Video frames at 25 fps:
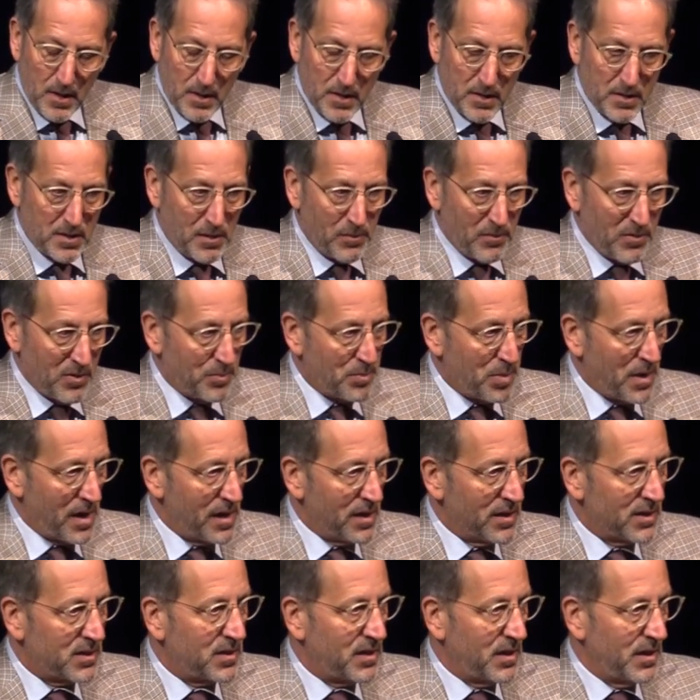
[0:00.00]
some of the
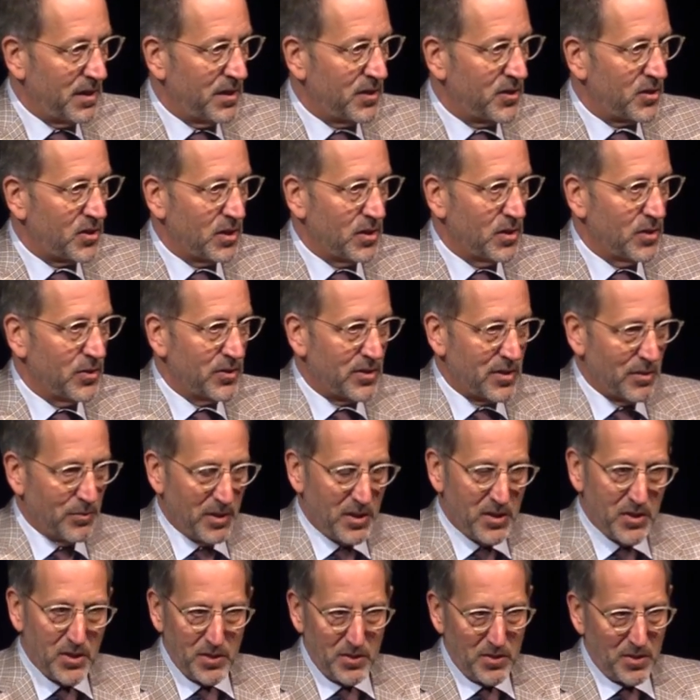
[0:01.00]
policy issues, some
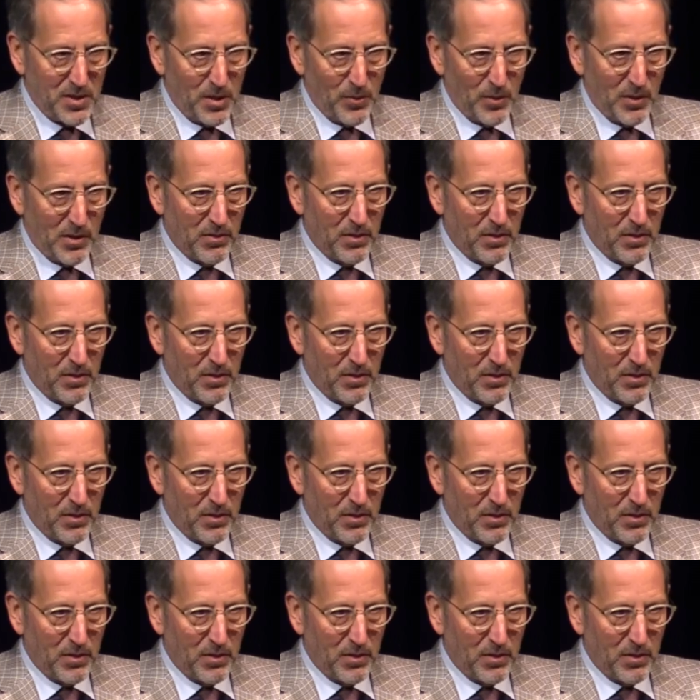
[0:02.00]
issues that we